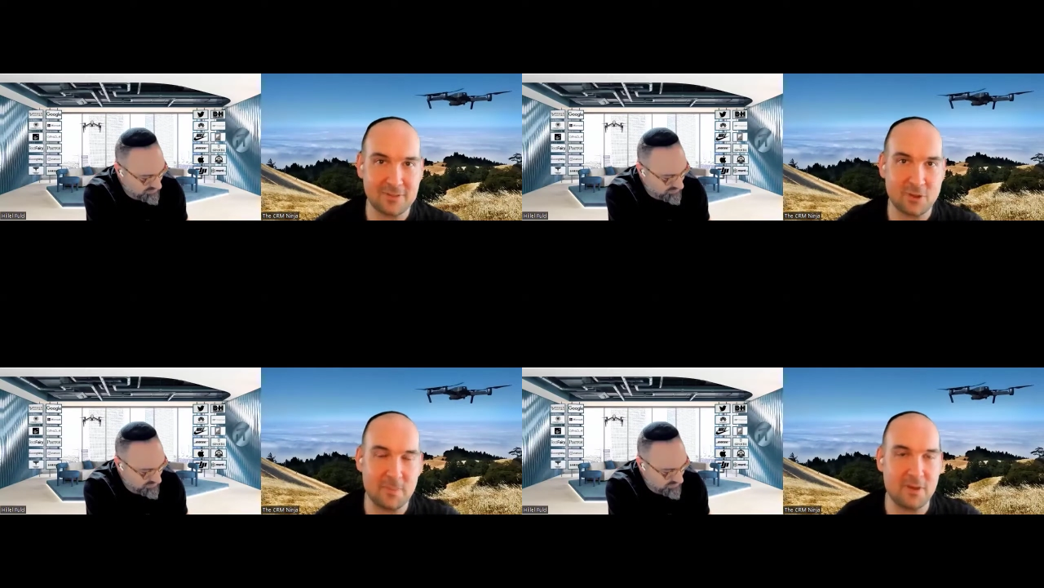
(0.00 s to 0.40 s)

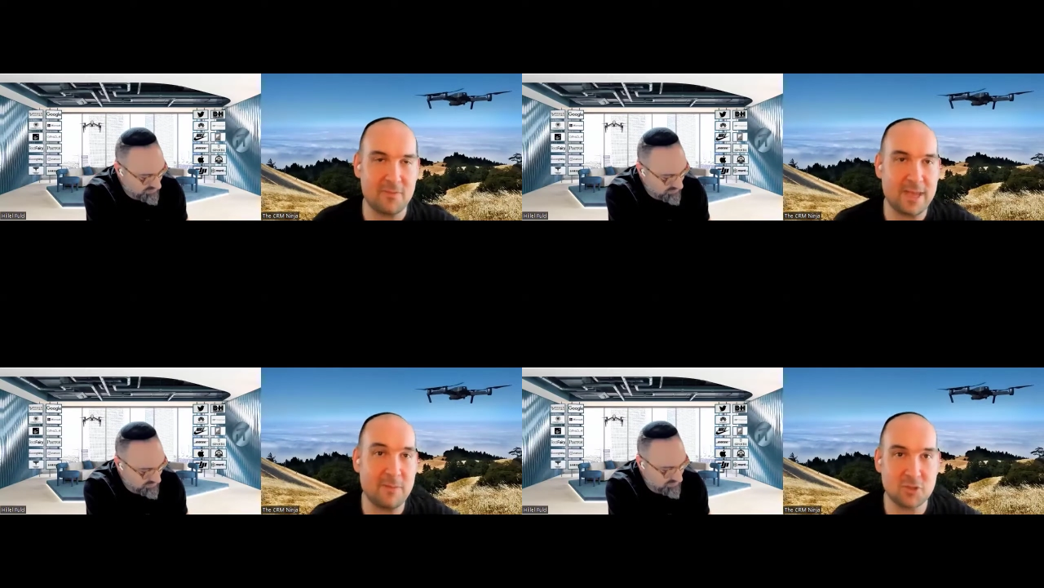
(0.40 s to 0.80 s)
Speaker 1: copy of
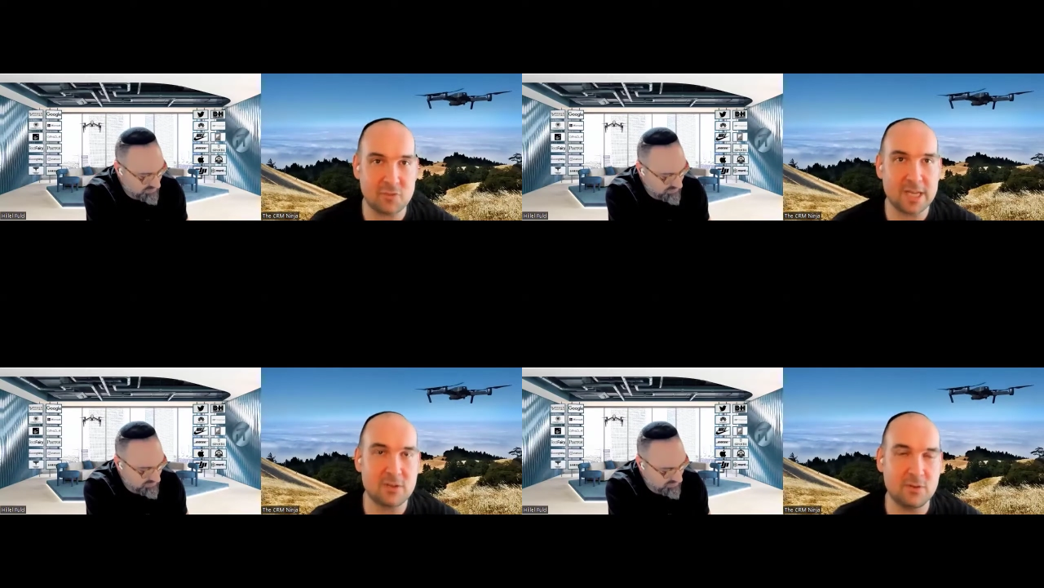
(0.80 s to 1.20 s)
it it was
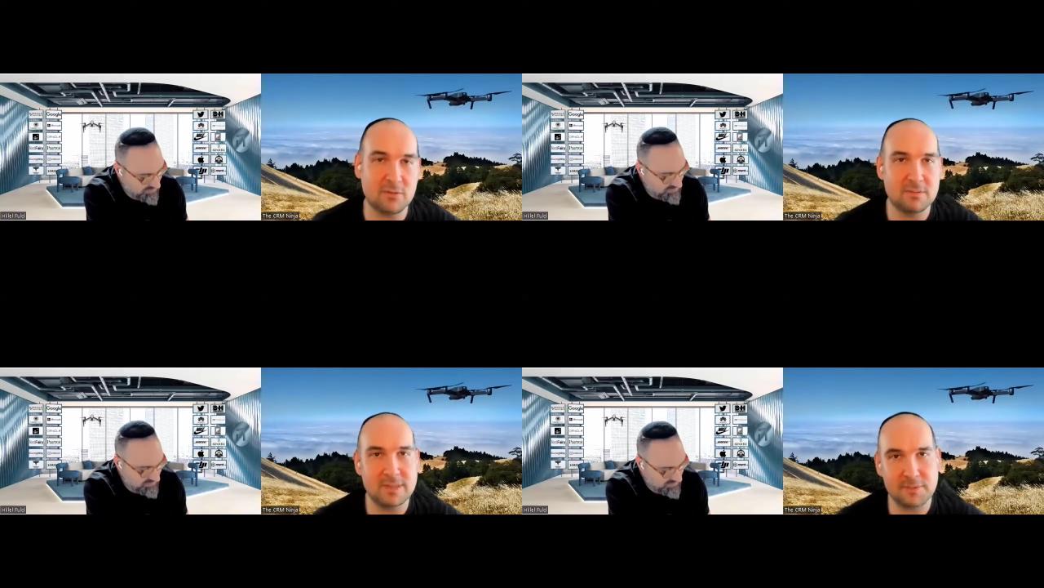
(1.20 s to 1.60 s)
really
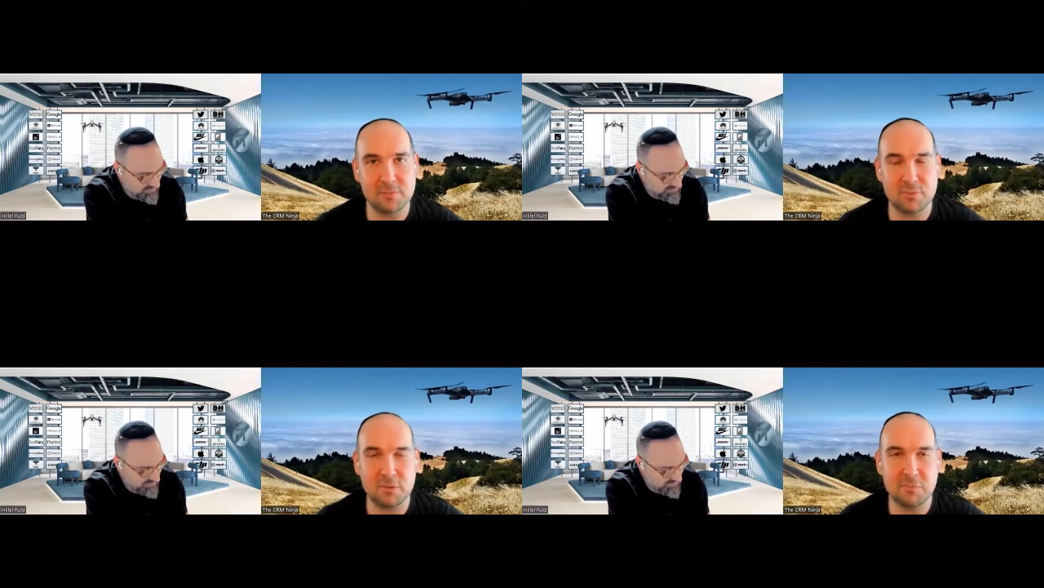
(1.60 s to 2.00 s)
cool there were
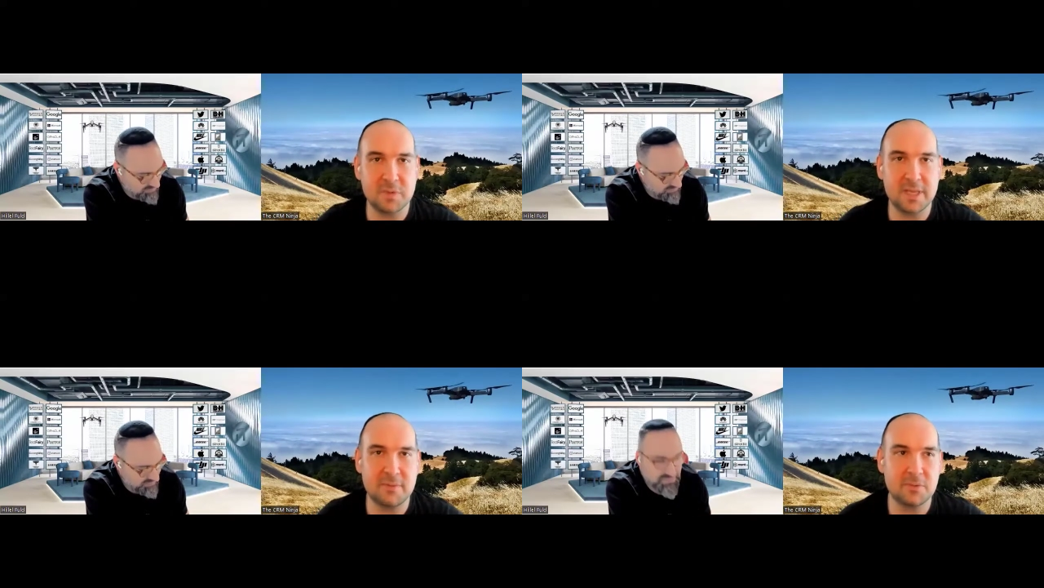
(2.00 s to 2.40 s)
some problems
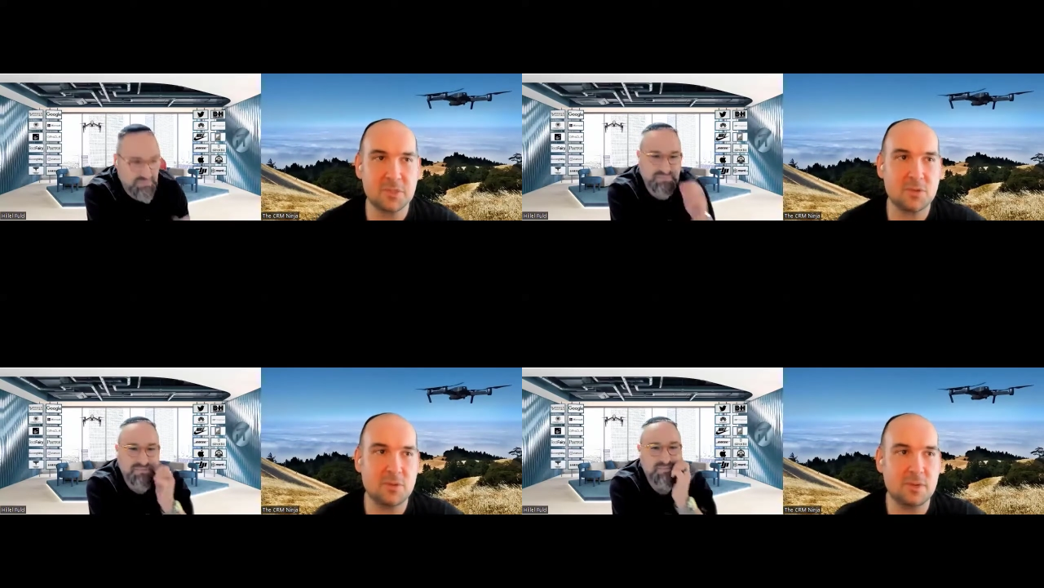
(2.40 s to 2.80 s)
with it but it was
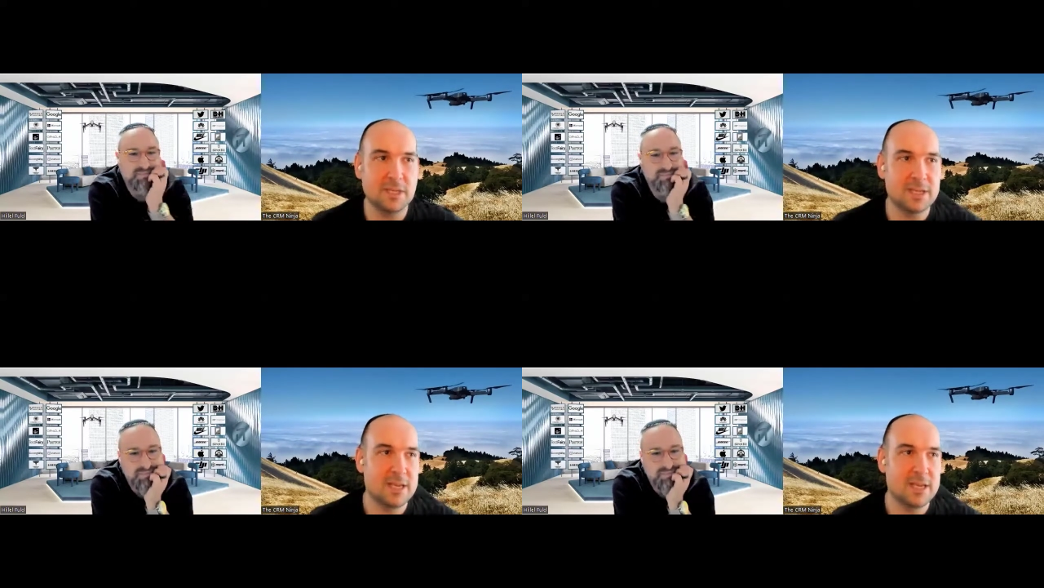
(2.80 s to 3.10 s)
cool